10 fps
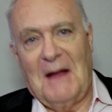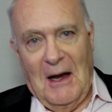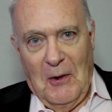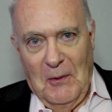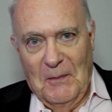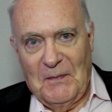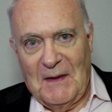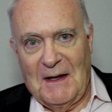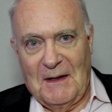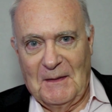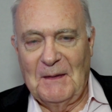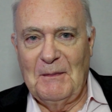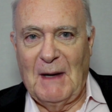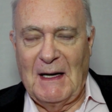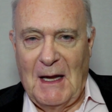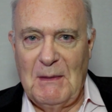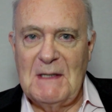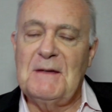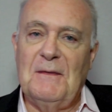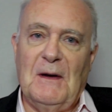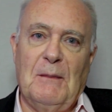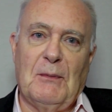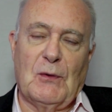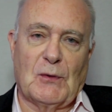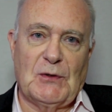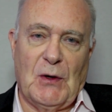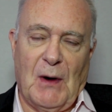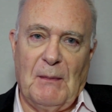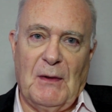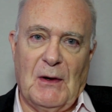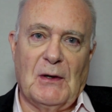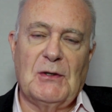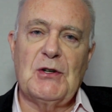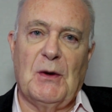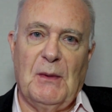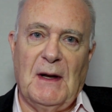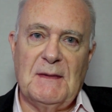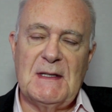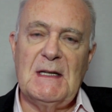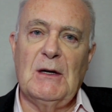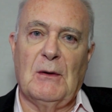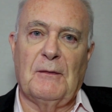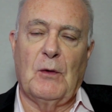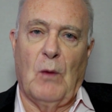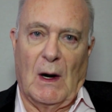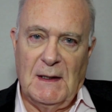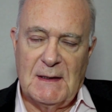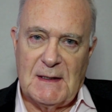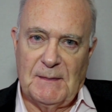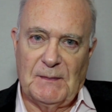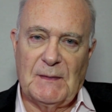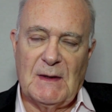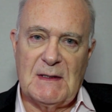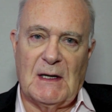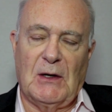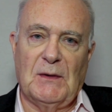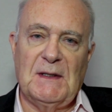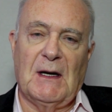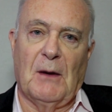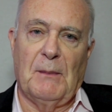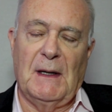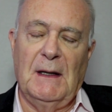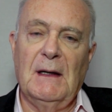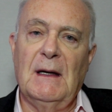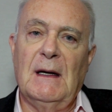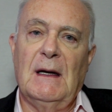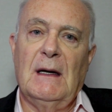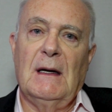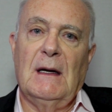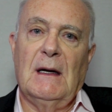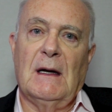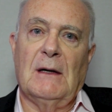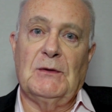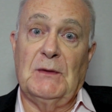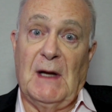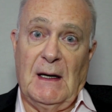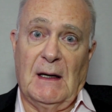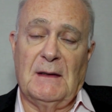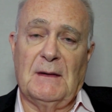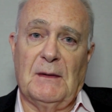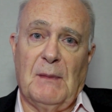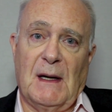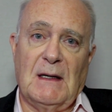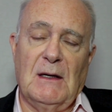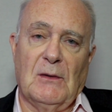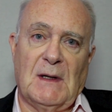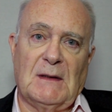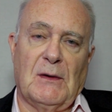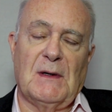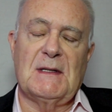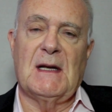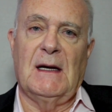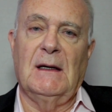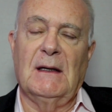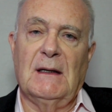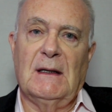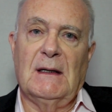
Hello, my name is Philippe Courtot. I'm the chairman and CEO of Qualys, a security company. Today at my keynote at RSA,